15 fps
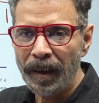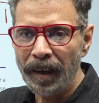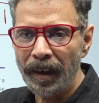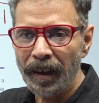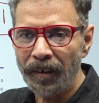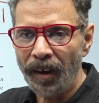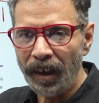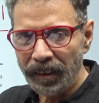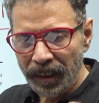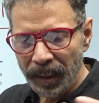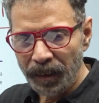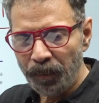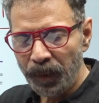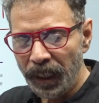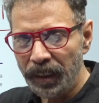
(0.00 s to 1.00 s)
Rise
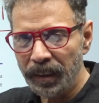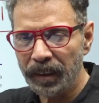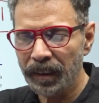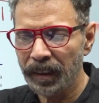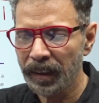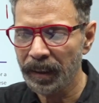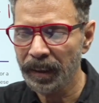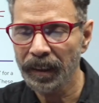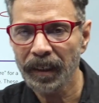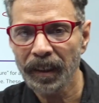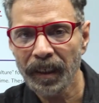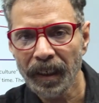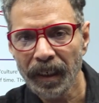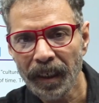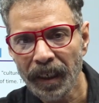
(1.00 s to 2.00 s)
here means
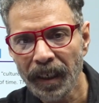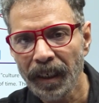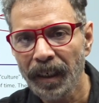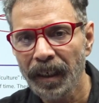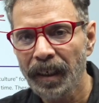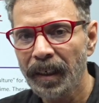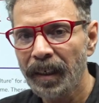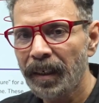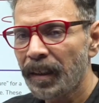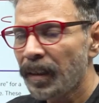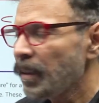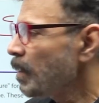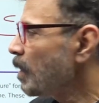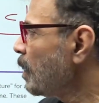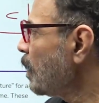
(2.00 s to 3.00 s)

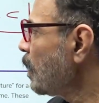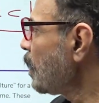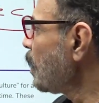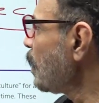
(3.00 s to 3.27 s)
the